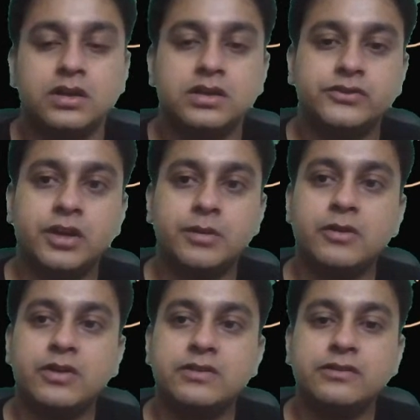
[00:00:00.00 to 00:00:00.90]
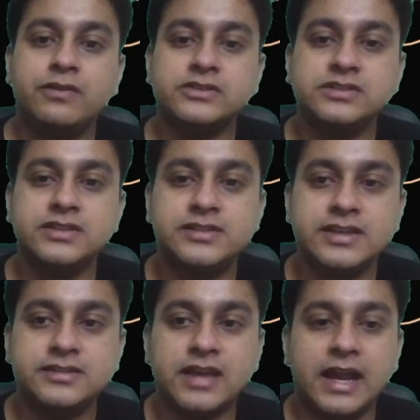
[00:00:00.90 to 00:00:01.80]
The number of 1 functions is
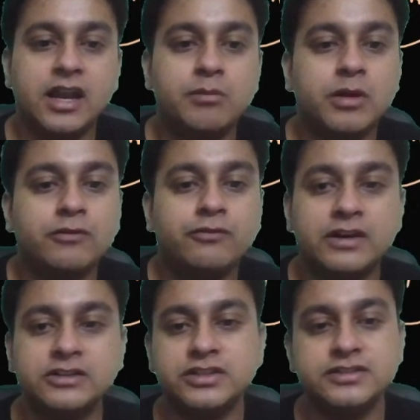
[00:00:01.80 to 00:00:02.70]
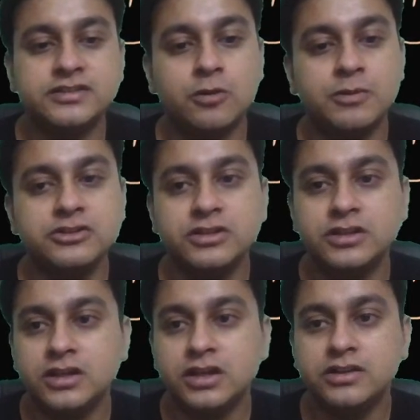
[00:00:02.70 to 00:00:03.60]
6, and number of functions is how much?
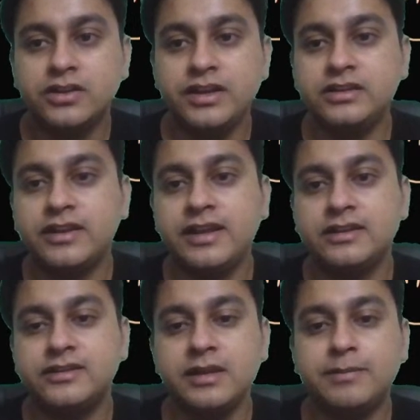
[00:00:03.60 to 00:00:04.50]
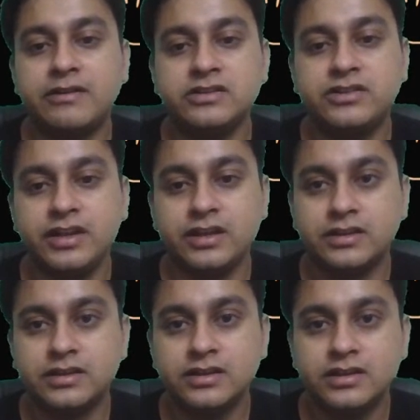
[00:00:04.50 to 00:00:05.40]
3 power 3.
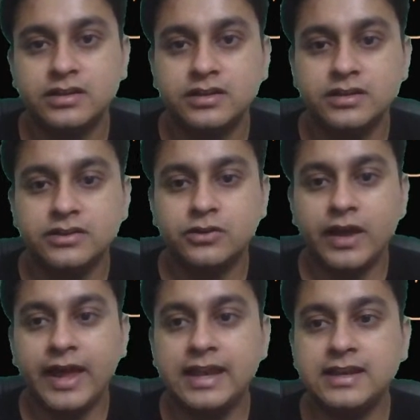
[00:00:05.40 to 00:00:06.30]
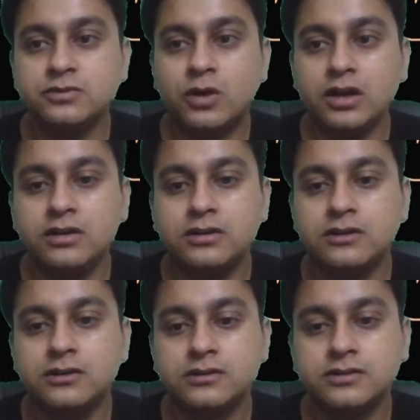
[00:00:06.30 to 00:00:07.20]
So L is what?
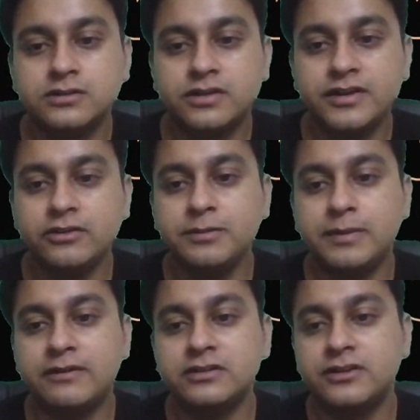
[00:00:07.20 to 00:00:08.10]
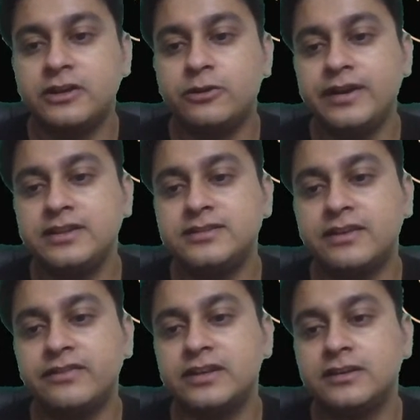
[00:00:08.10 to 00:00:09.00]
3 to the power 3,
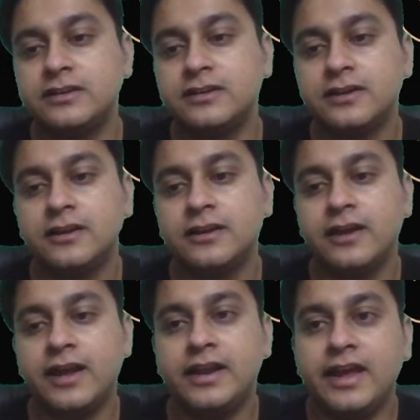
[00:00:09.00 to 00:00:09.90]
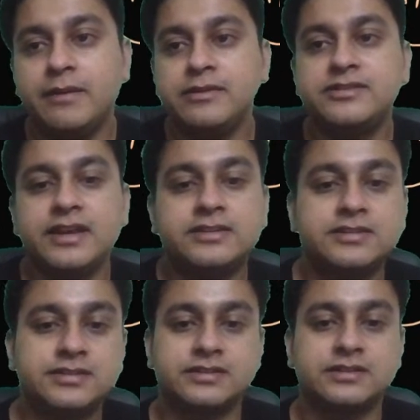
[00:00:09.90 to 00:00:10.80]
27, and m is 6.
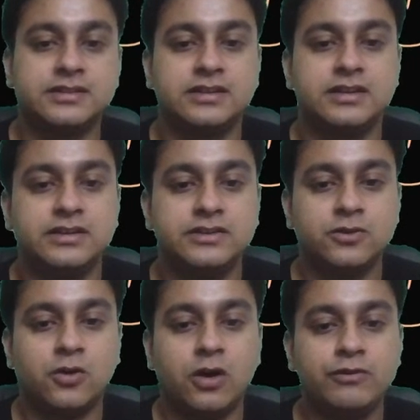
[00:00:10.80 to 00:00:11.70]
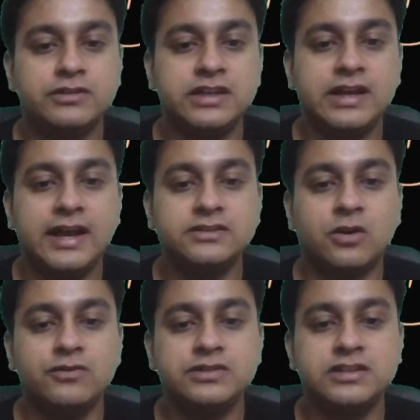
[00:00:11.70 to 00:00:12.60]
So obviously, guys,
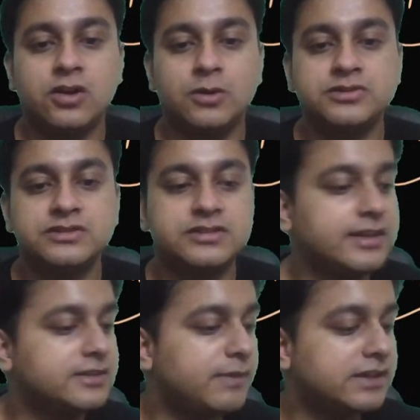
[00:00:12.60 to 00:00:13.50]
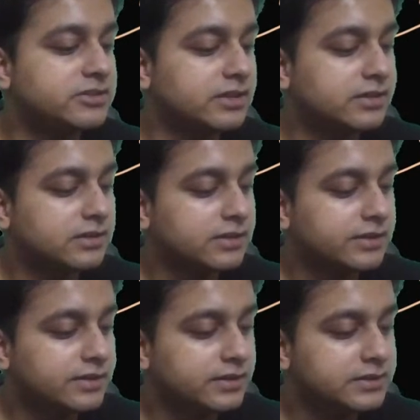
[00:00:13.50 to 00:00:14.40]
option C is matching.
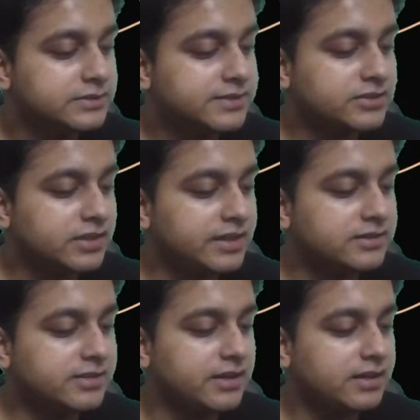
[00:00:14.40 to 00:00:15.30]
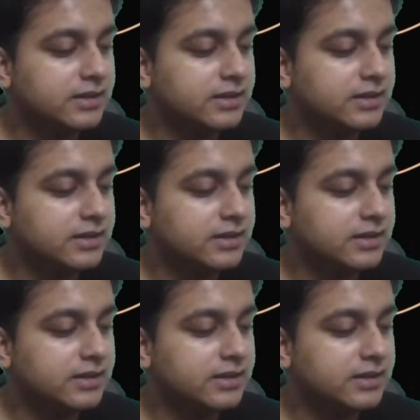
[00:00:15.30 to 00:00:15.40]
Such an easy.